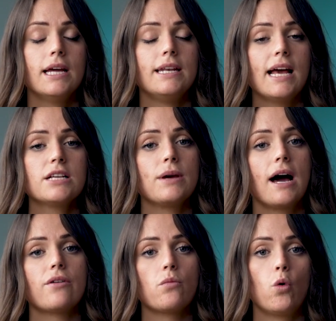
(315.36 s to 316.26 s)
Next, we
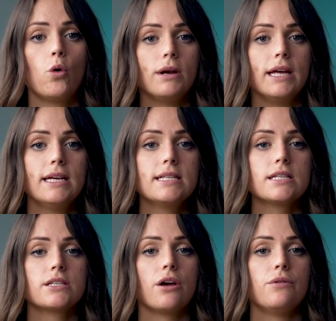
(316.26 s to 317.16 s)
have our warm leads.
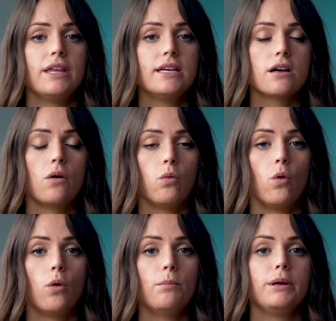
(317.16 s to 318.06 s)
So these are
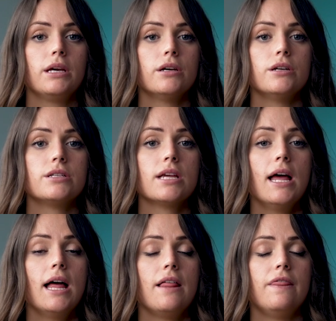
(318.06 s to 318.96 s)
warm because
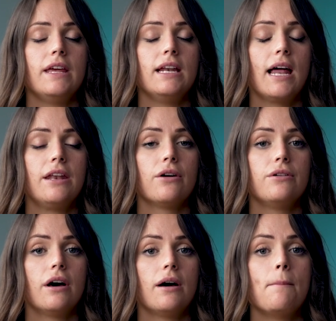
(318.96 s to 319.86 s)
the
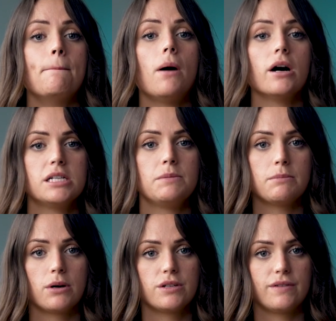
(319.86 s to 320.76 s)
landowner might be
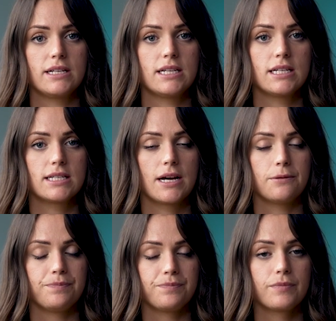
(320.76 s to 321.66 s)
motivated to sell.